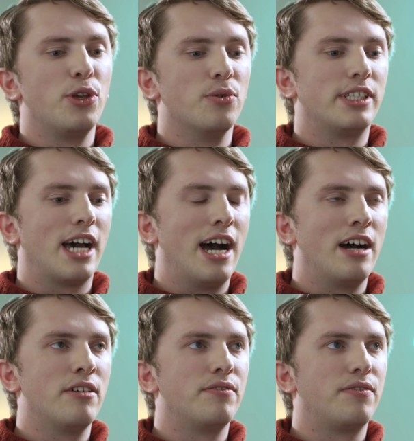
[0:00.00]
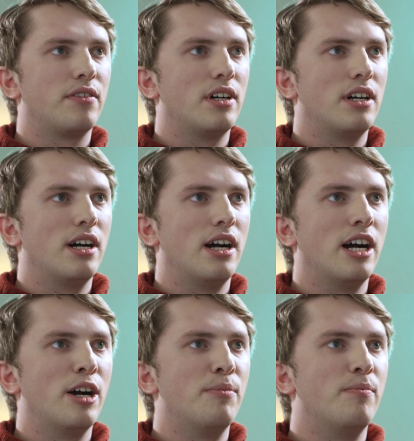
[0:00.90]
you would have
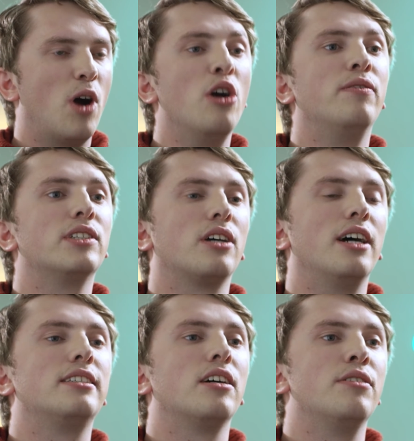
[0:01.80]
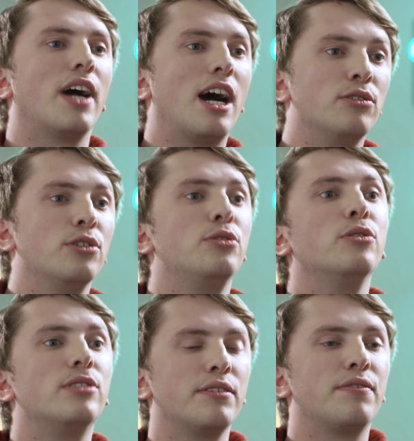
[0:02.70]
oversight over how you're
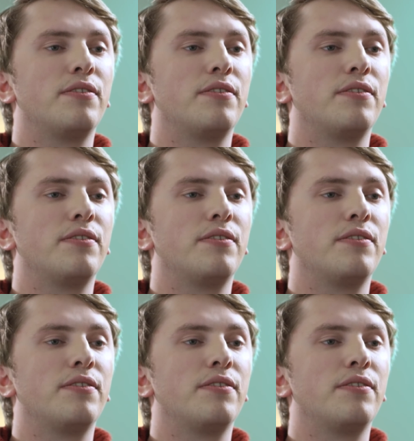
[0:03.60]
using